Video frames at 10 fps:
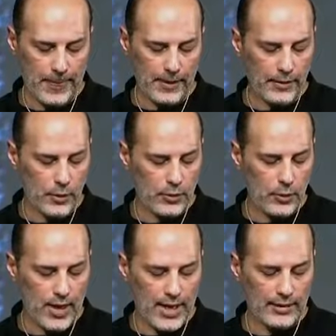that those
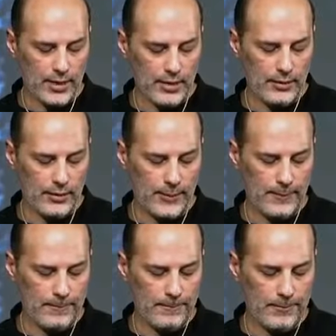who act under it
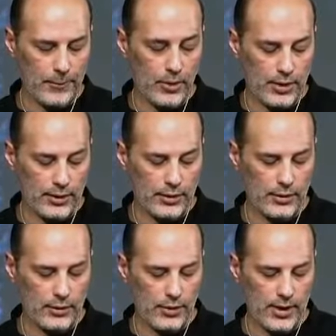or under
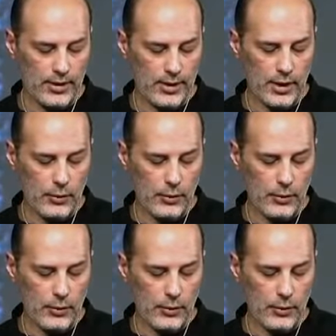constraint